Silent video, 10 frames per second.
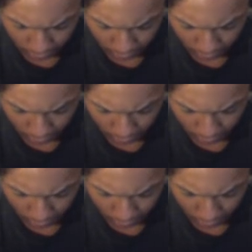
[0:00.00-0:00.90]

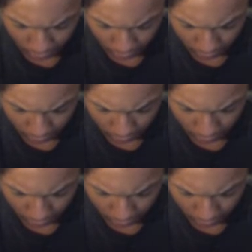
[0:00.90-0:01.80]

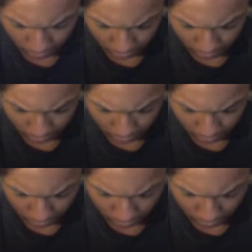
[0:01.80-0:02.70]

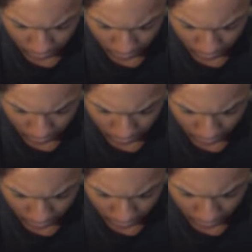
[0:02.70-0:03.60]

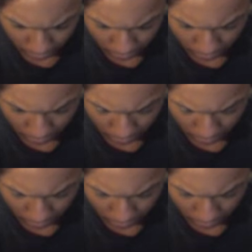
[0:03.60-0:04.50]

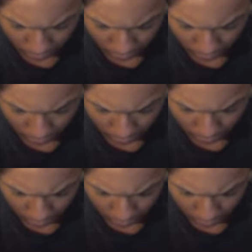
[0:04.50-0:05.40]

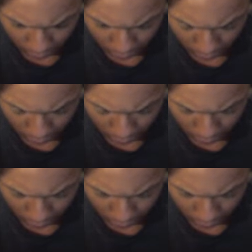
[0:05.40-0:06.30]

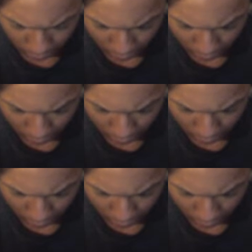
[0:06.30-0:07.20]

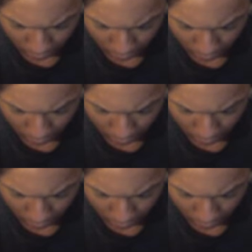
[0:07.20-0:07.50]
No one is speaking in this clip.